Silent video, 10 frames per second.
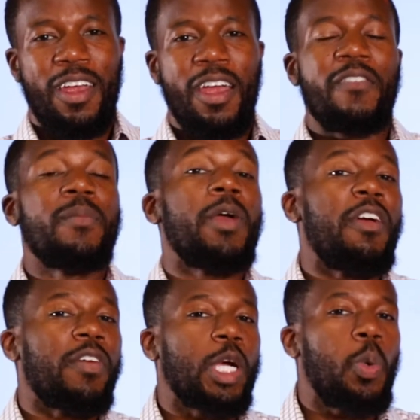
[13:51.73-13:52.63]
It,
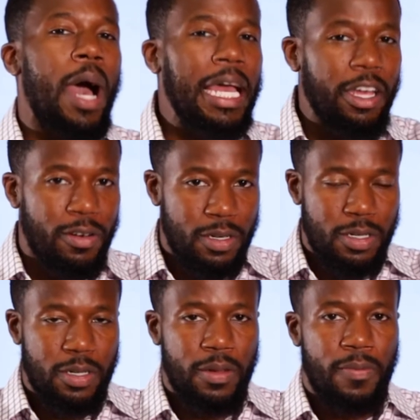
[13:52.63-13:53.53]
it
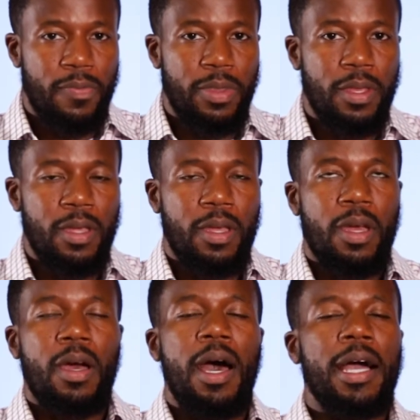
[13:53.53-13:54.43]
requires
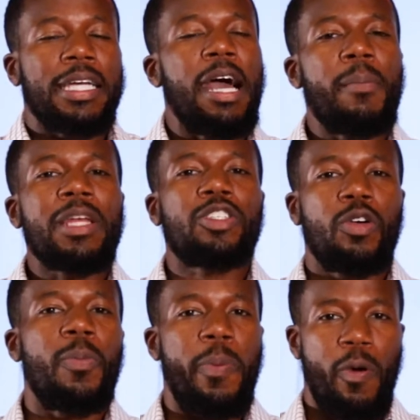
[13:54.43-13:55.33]
uh, coming
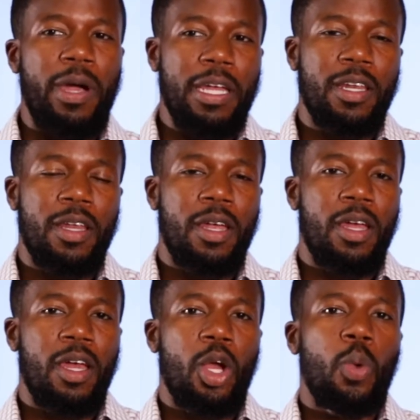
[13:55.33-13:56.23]
to a point
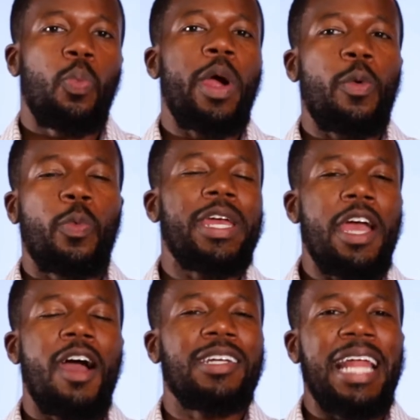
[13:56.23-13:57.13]
where
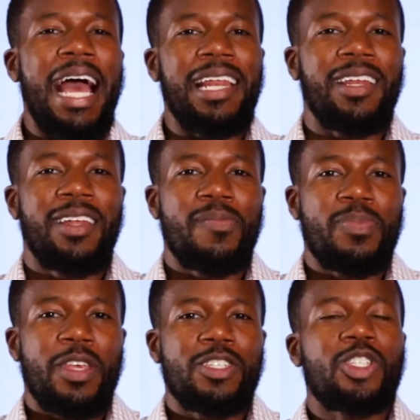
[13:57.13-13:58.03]
we are not
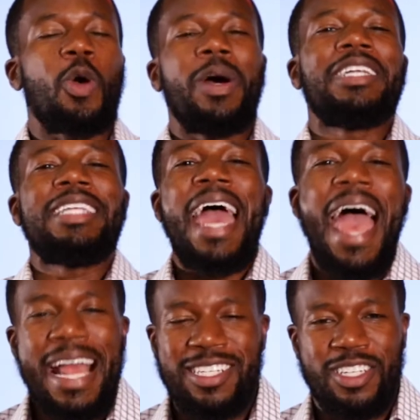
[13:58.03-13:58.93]
so
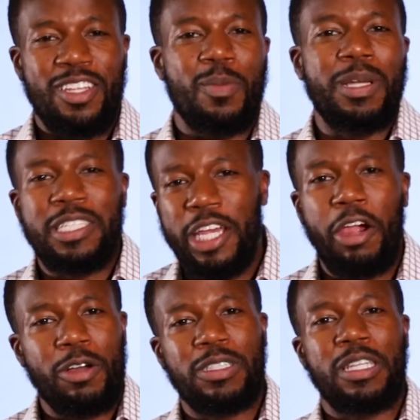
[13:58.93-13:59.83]
attached to the
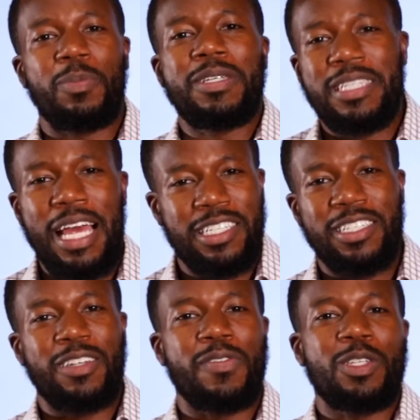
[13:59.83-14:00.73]
materials and the
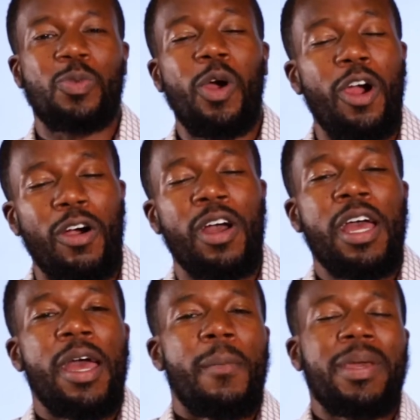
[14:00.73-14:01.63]
possessions of this world
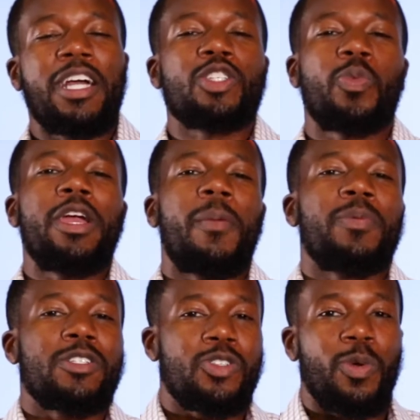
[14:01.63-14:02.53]
because we are
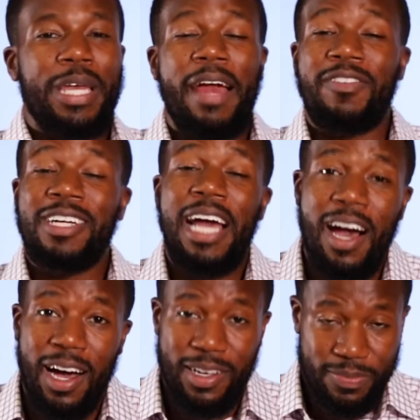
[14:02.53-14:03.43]
pursuing after
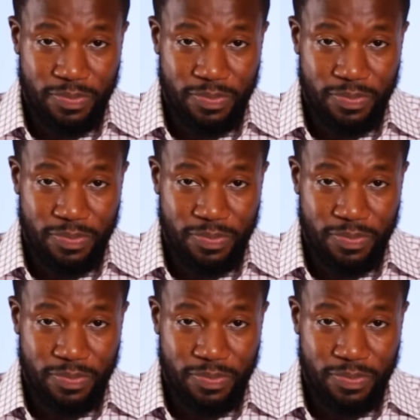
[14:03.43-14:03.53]
God.